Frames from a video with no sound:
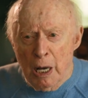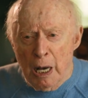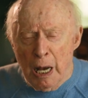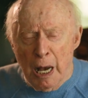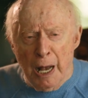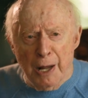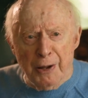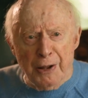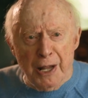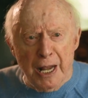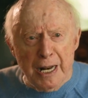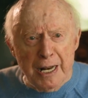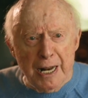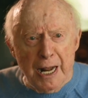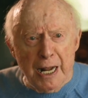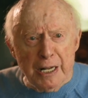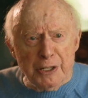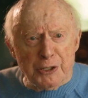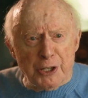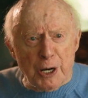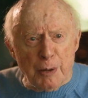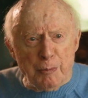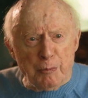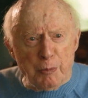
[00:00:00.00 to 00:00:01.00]
and then
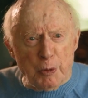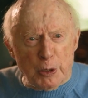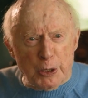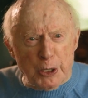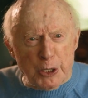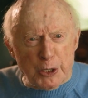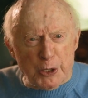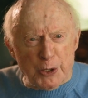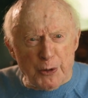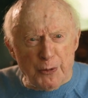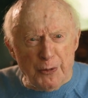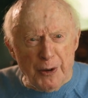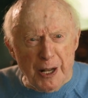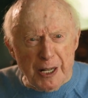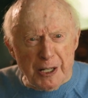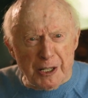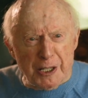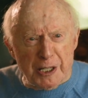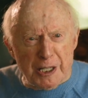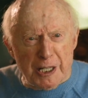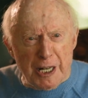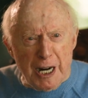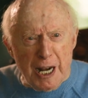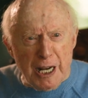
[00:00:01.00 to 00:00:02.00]
ends up with this
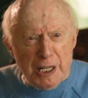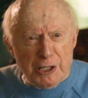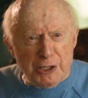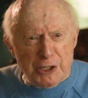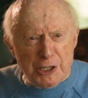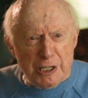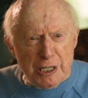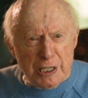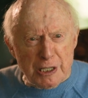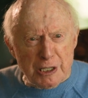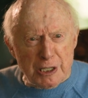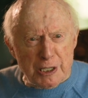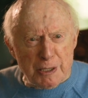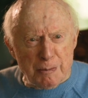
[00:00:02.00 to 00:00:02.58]
fantastic